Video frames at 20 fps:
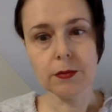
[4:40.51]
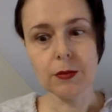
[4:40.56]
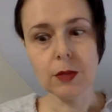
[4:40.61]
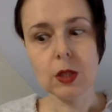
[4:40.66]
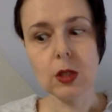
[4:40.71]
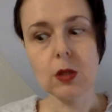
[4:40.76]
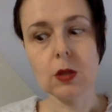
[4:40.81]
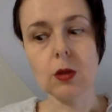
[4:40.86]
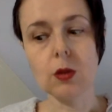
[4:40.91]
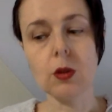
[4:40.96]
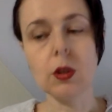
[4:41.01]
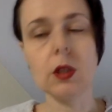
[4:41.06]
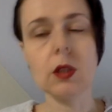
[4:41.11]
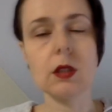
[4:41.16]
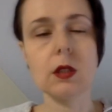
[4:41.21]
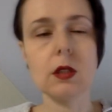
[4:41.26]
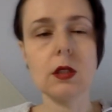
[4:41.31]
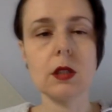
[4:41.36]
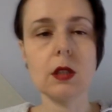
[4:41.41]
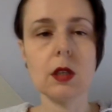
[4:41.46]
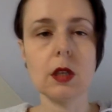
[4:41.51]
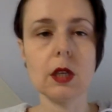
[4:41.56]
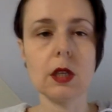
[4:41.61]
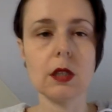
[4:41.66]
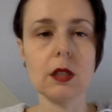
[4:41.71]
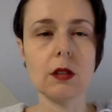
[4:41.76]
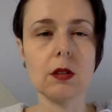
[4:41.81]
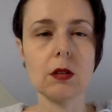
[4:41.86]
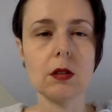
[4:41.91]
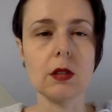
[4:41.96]
So it
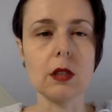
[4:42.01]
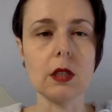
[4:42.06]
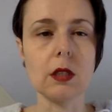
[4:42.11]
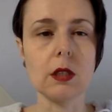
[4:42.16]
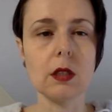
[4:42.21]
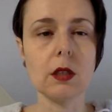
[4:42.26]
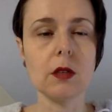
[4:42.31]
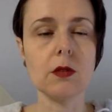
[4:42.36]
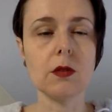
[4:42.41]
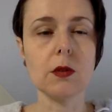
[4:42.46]
gets a little sensitive.